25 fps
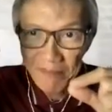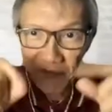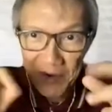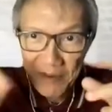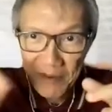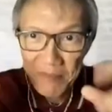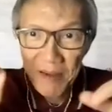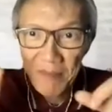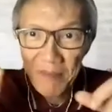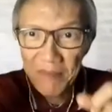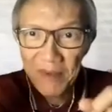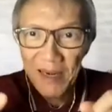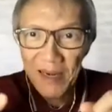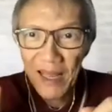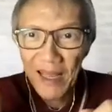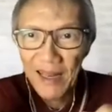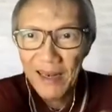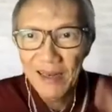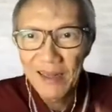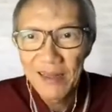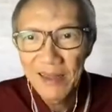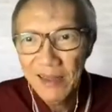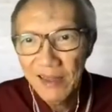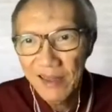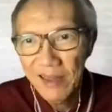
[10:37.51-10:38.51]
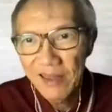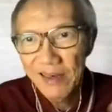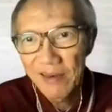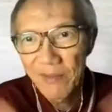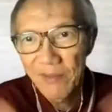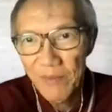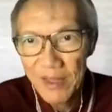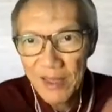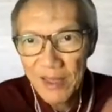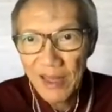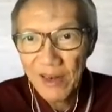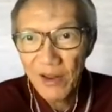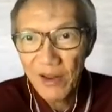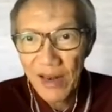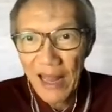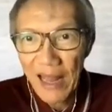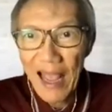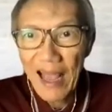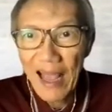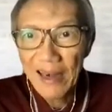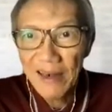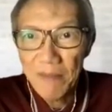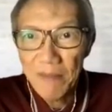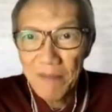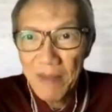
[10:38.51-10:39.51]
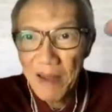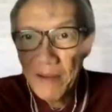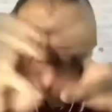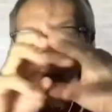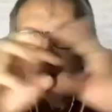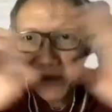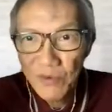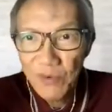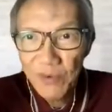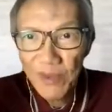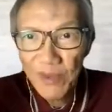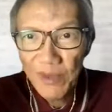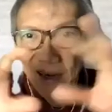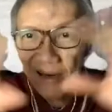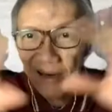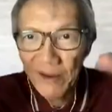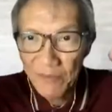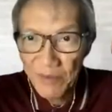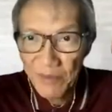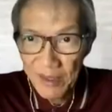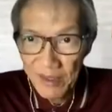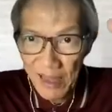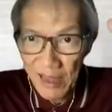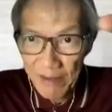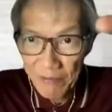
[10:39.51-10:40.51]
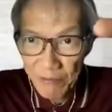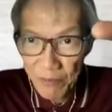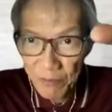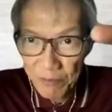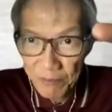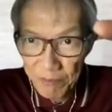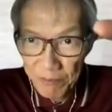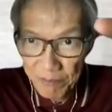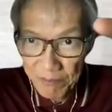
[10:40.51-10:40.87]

Remember that we cannot add the memory together. We have to